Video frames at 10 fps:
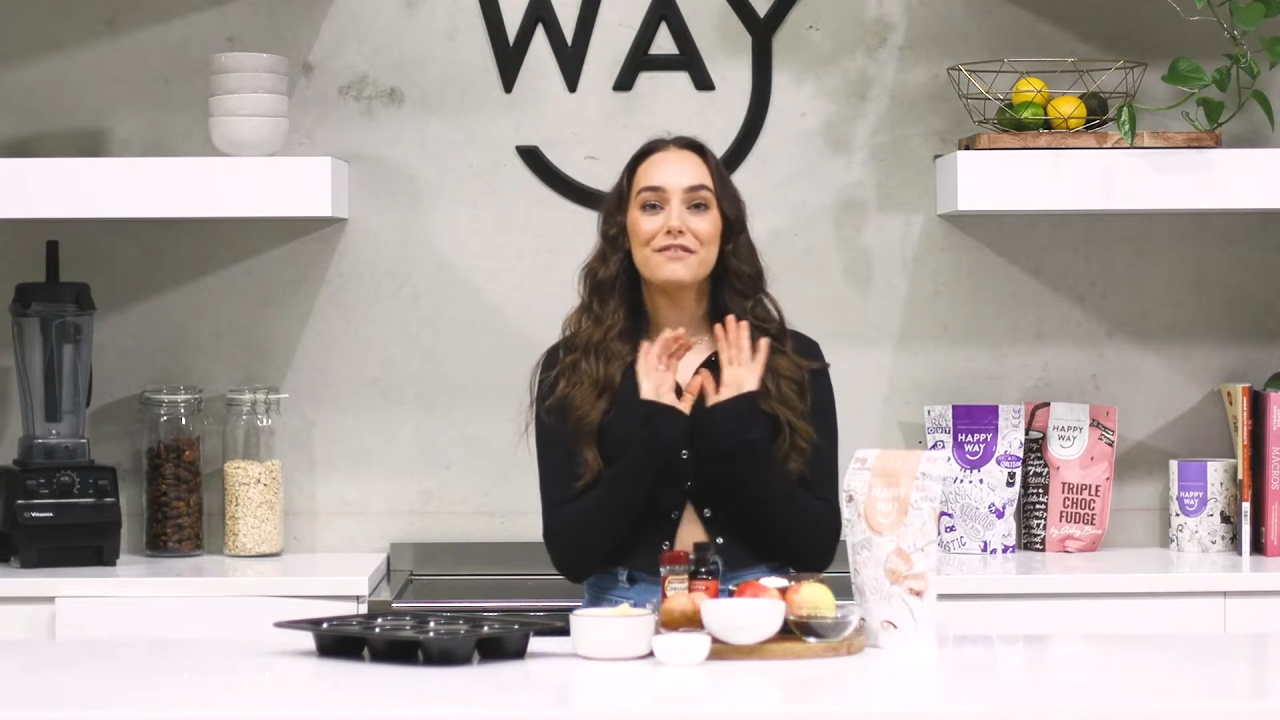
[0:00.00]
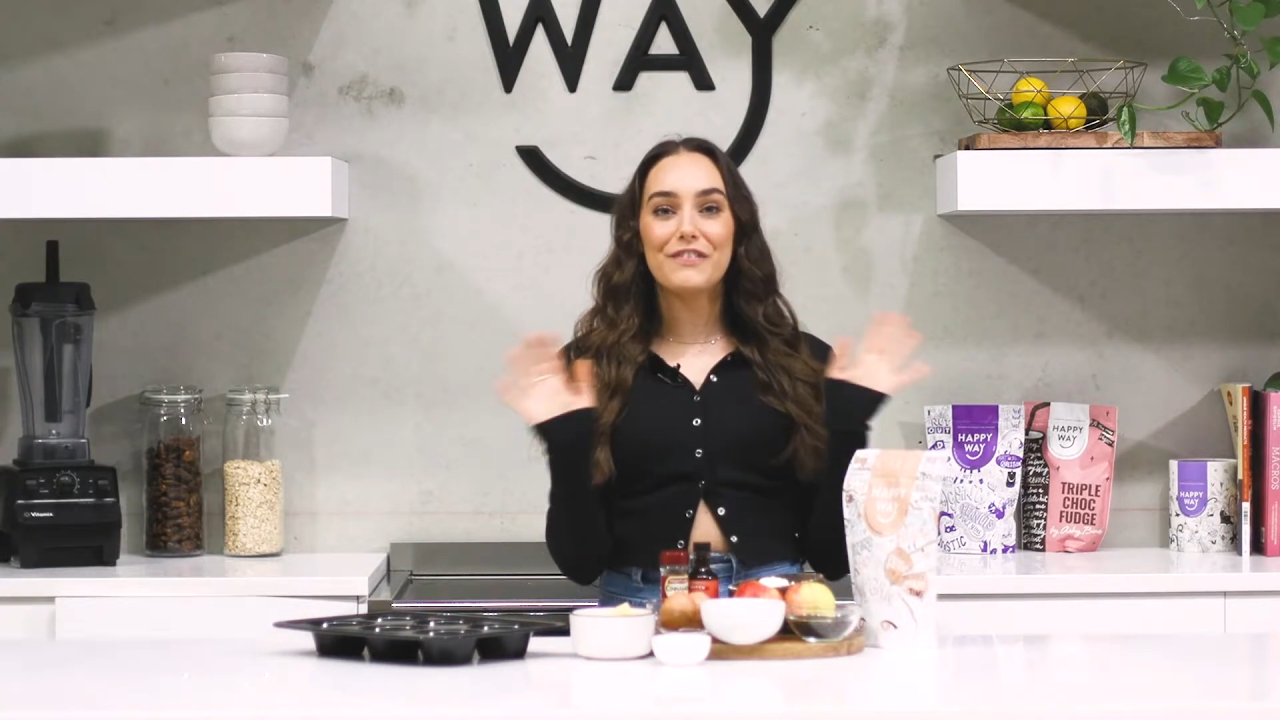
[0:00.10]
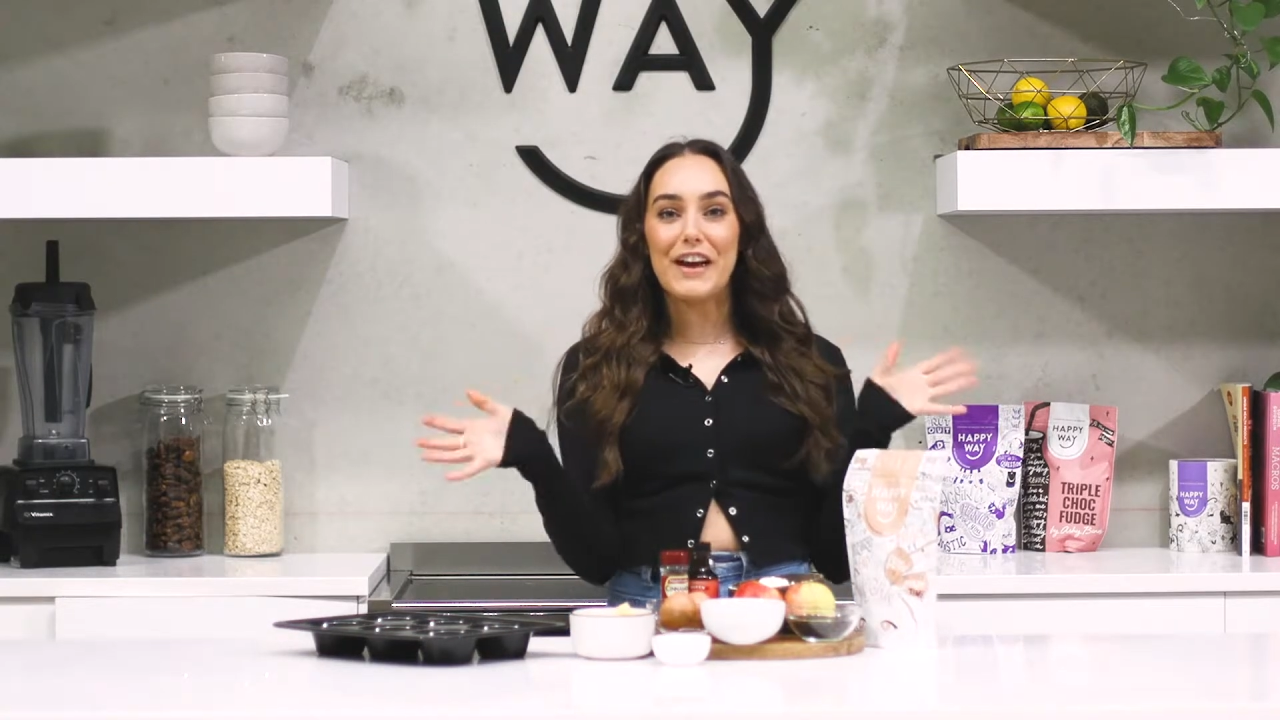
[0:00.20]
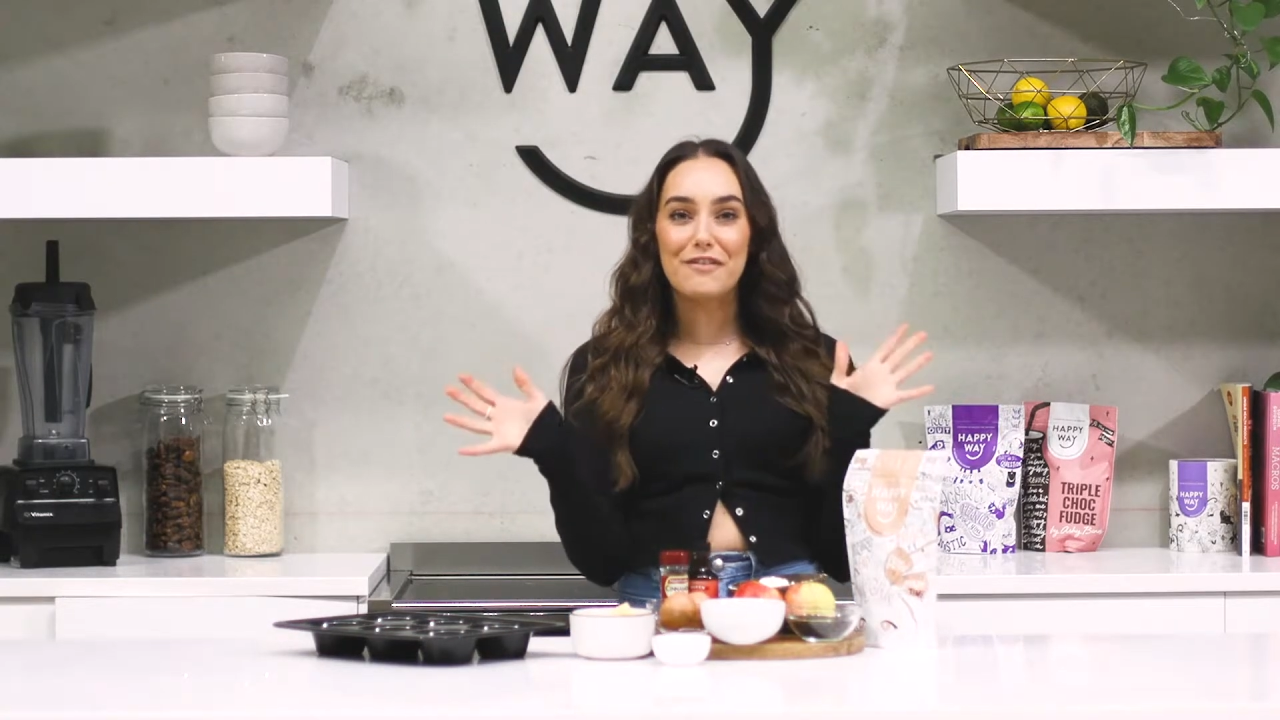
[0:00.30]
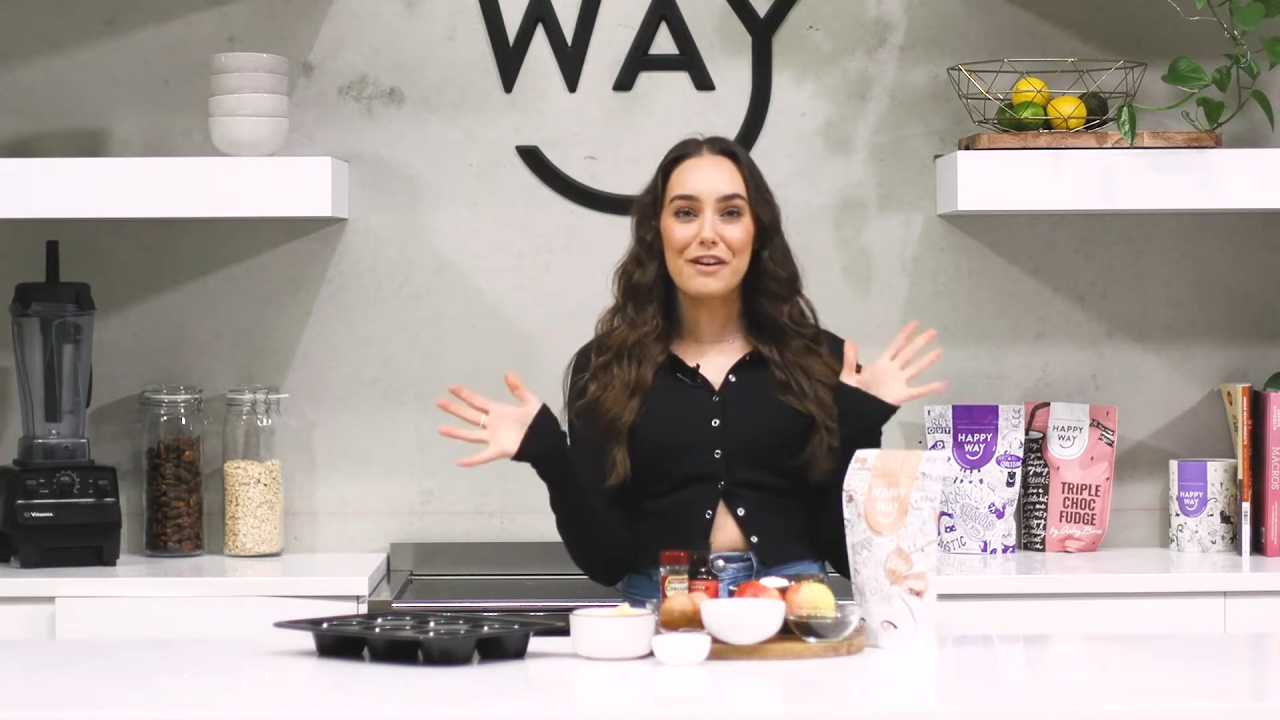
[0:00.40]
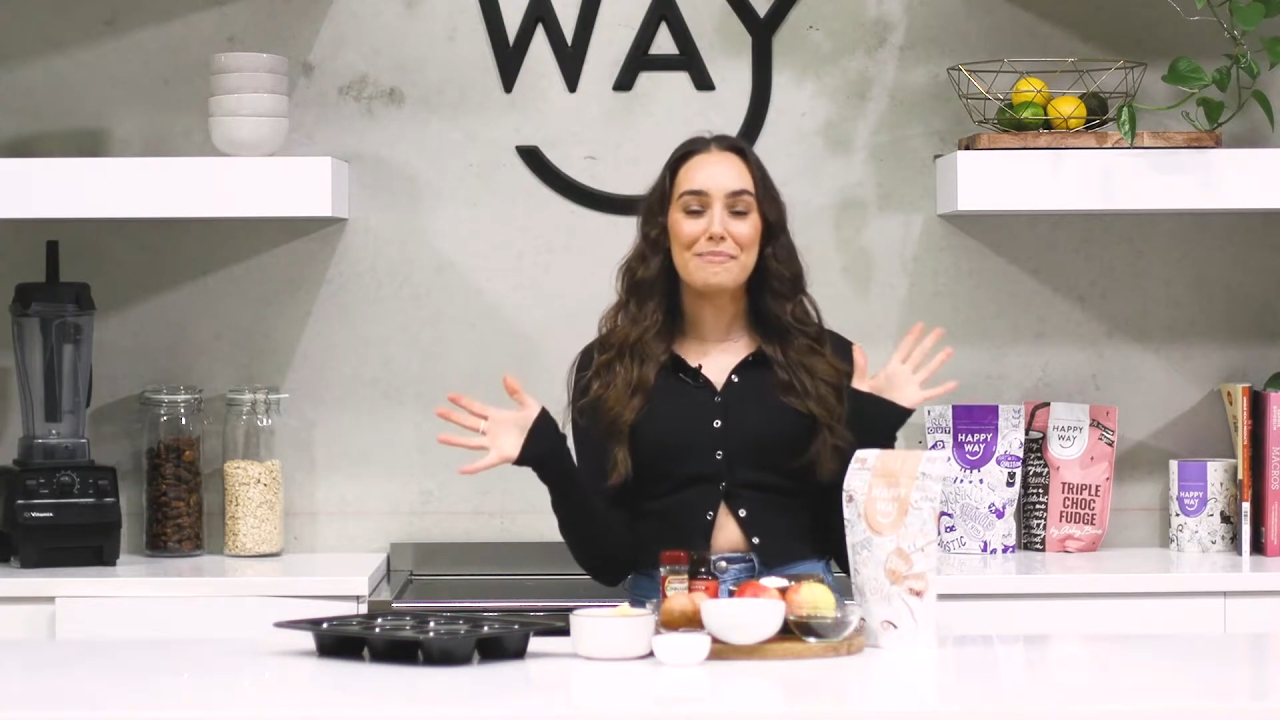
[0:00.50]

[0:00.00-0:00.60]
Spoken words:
favorite